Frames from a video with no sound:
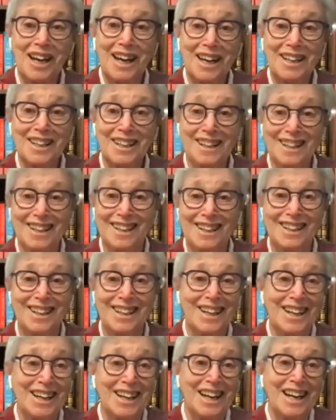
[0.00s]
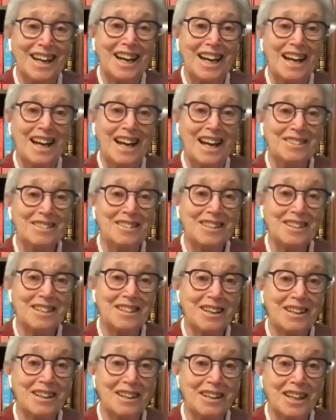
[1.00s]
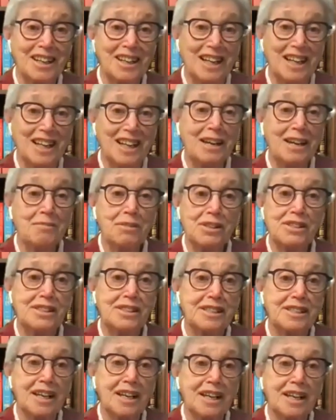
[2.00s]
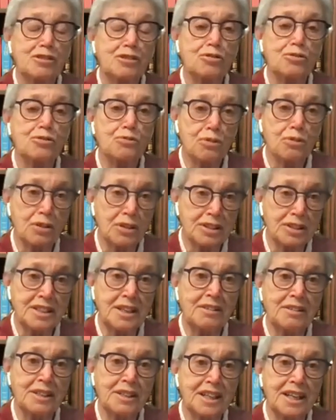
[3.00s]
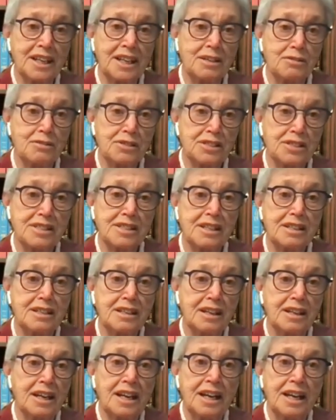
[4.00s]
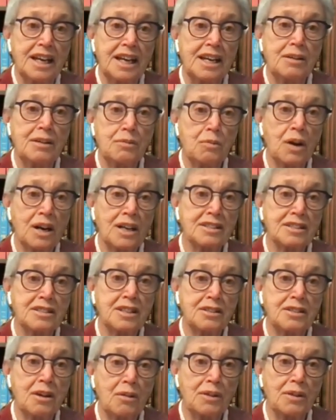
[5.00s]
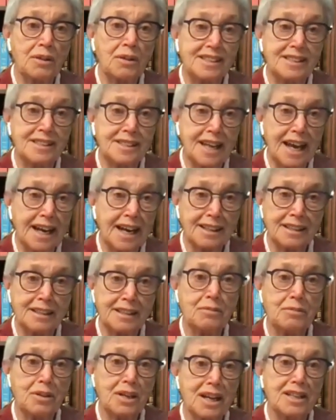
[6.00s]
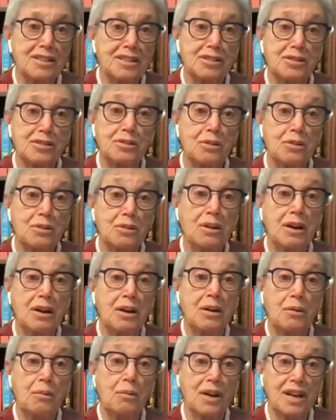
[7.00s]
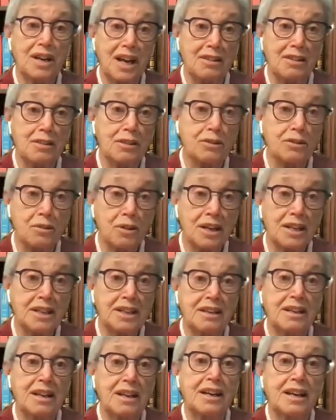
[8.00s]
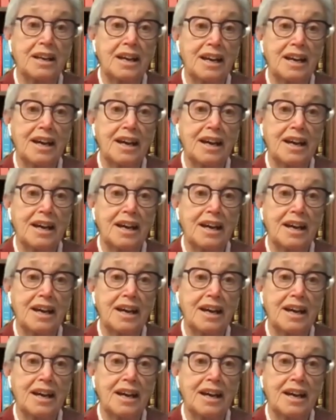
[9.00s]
okay. and uh, he was extraordinarily interested. He wanted to know exactly what I saw, what I thought,